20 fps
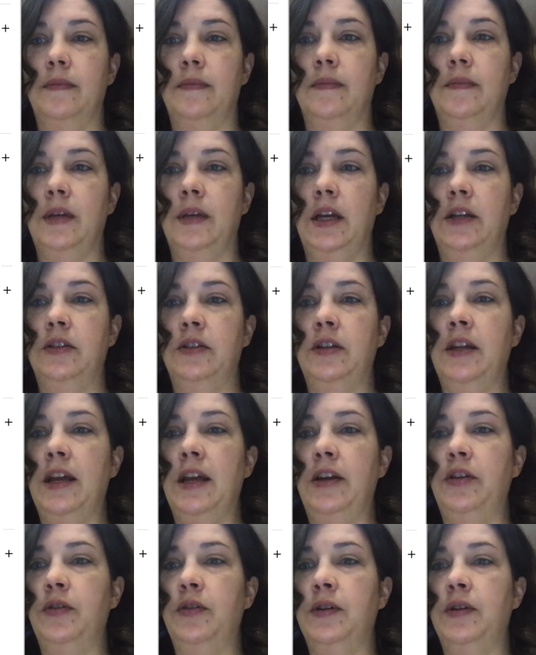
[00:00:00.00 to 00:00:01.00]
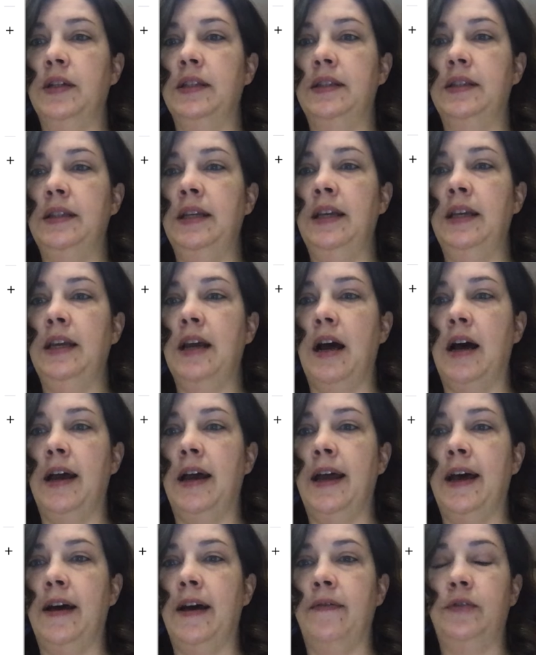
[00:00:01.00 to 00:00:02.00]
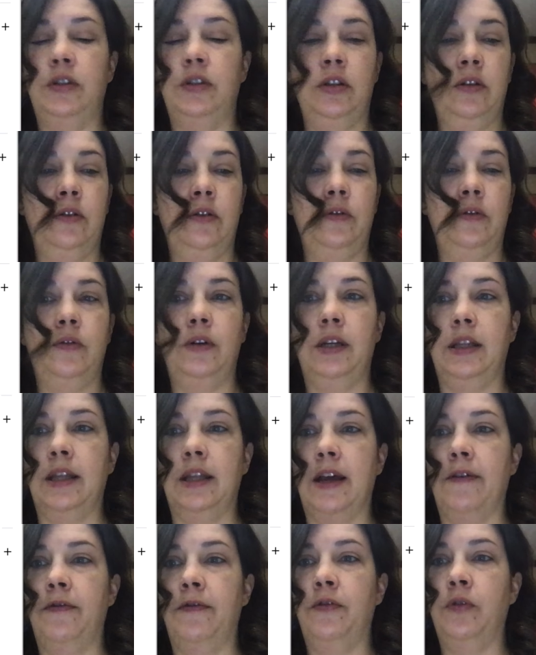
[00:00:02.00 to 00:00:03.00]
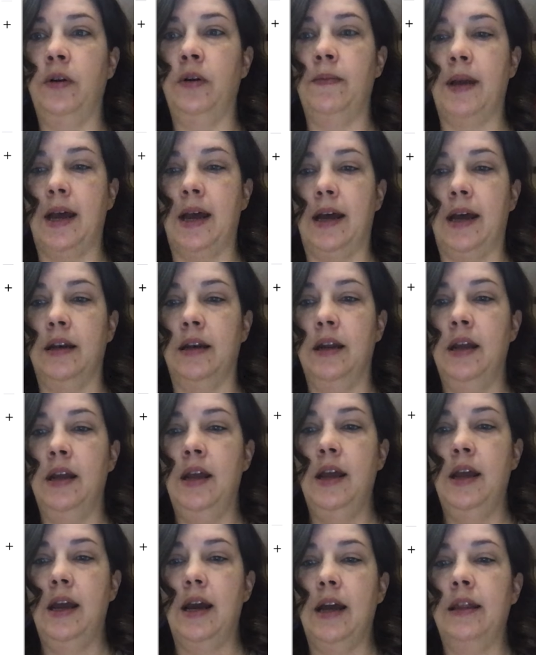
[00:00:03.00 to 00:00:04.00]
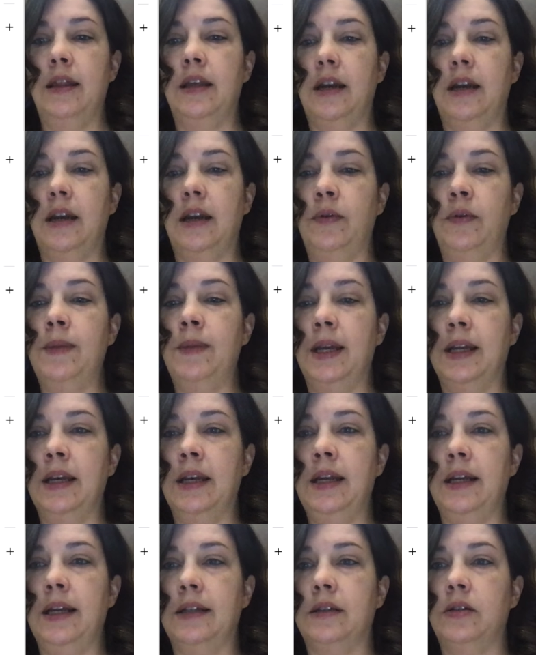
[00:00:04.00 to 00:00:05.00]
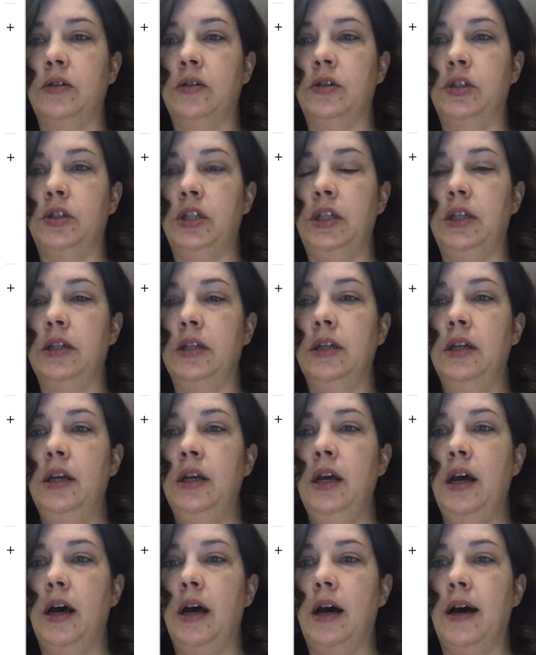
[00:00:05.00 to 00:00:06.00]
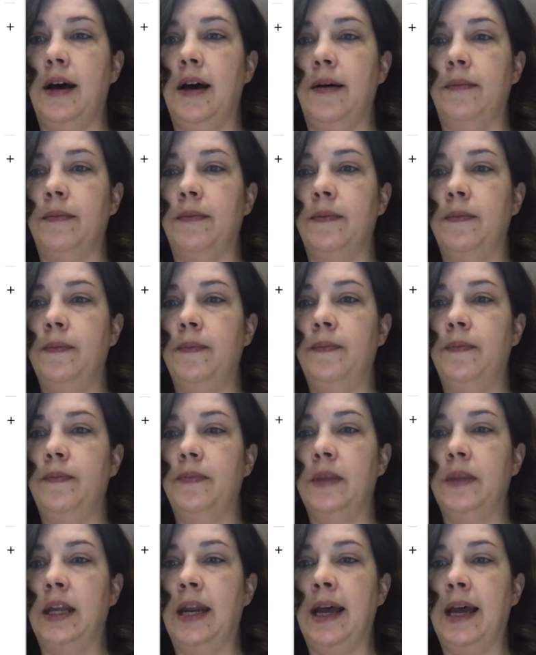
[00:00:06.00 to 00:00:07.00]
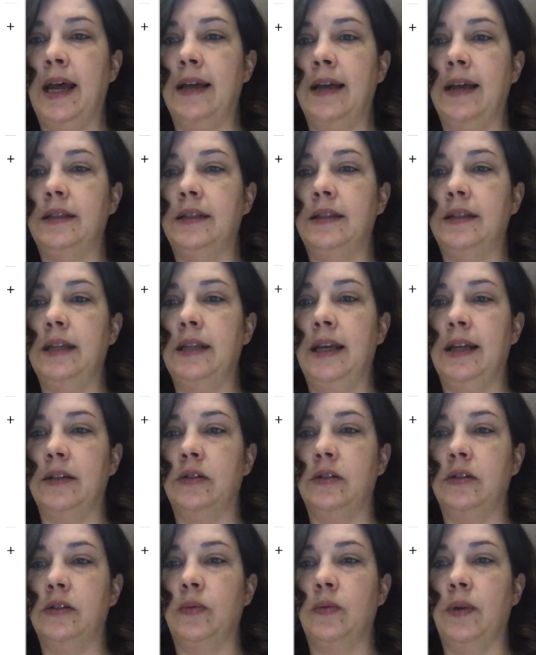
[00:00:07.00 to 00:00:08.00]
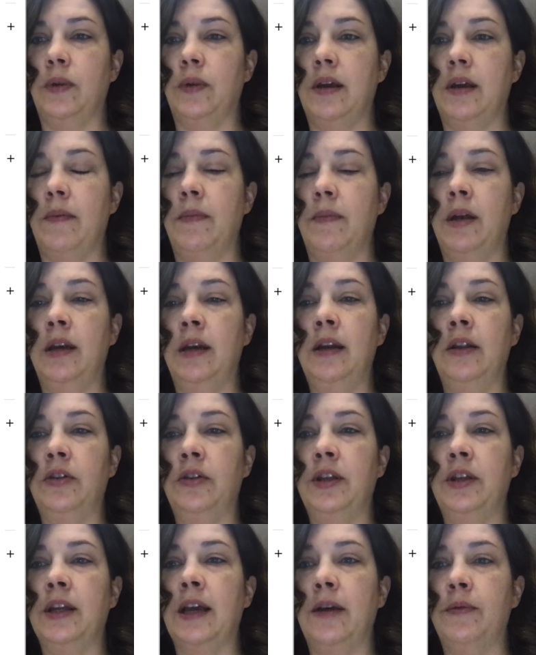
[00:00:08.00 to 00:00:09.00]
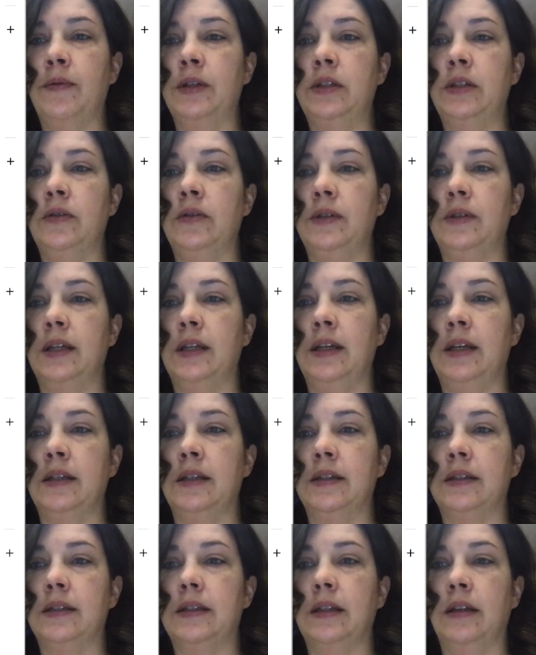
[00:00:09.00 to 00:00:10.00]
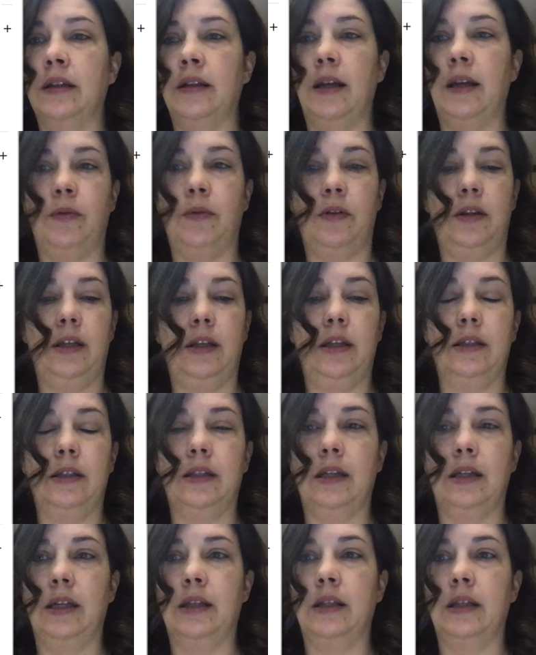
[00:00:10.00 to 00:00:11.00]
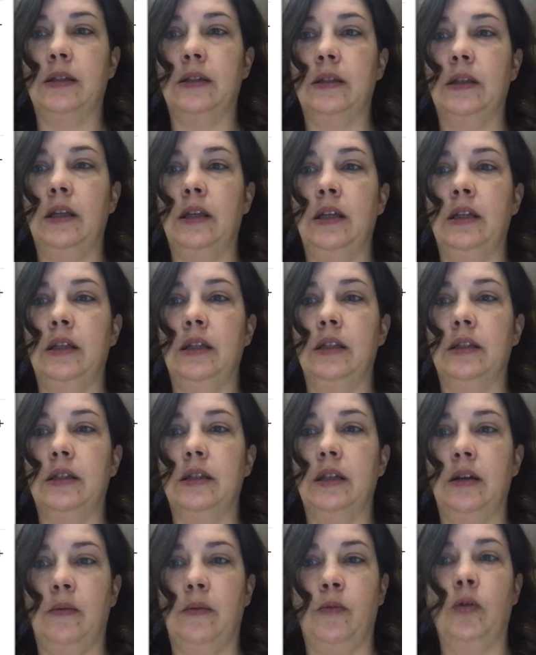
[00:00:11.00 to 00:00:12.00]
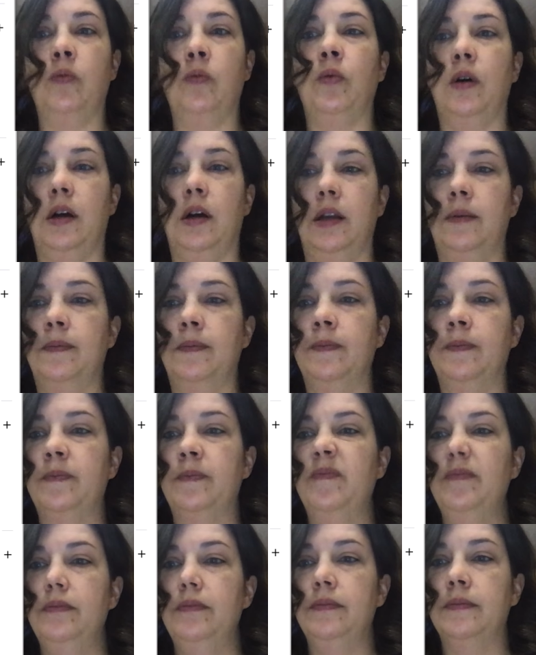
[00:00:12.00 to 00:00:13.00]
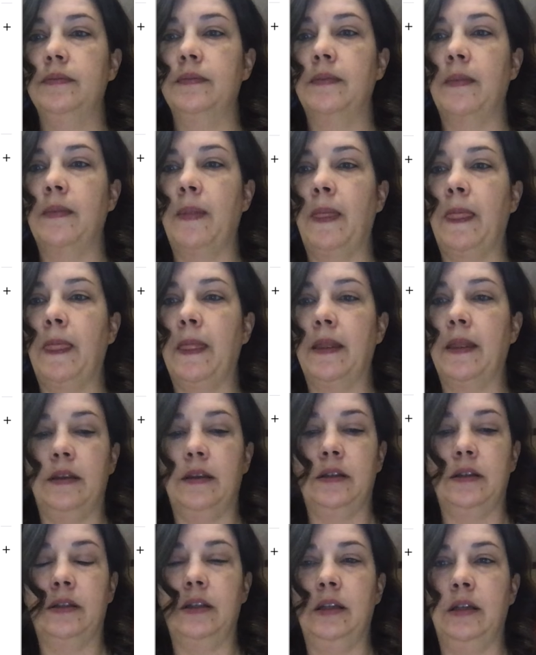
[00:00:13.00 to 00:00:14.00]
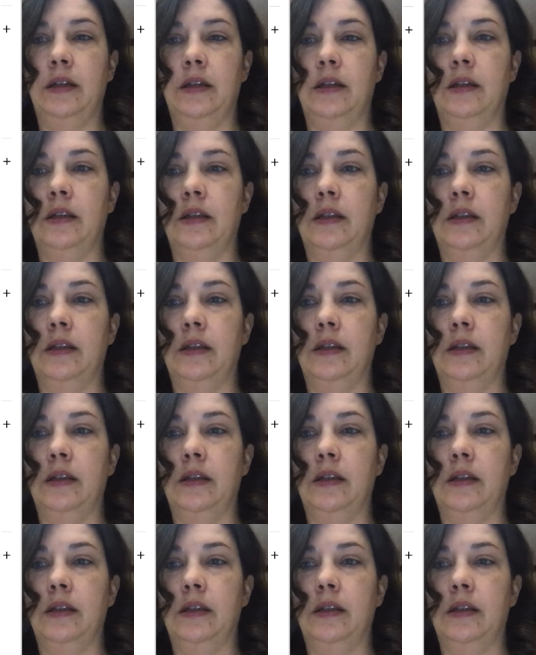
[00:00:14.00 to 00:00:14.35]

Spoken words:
So now you can see I have 2 in that format, and then I would make an answer sheet that has these answers with them. Another thing I would do is label these, like this is number 1, this is